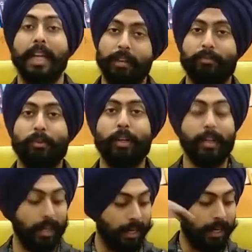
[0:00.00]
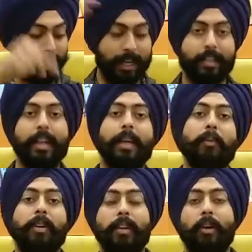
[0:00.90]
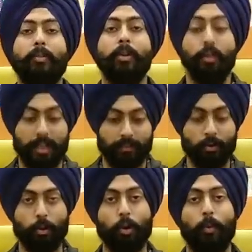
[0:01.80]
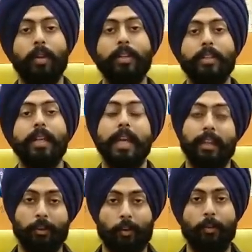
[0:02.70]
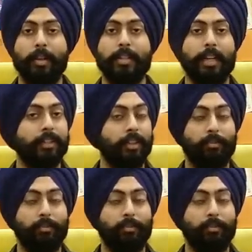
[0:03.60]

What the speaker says: If you did, hit the like button down below. Leave your comments in the comment section.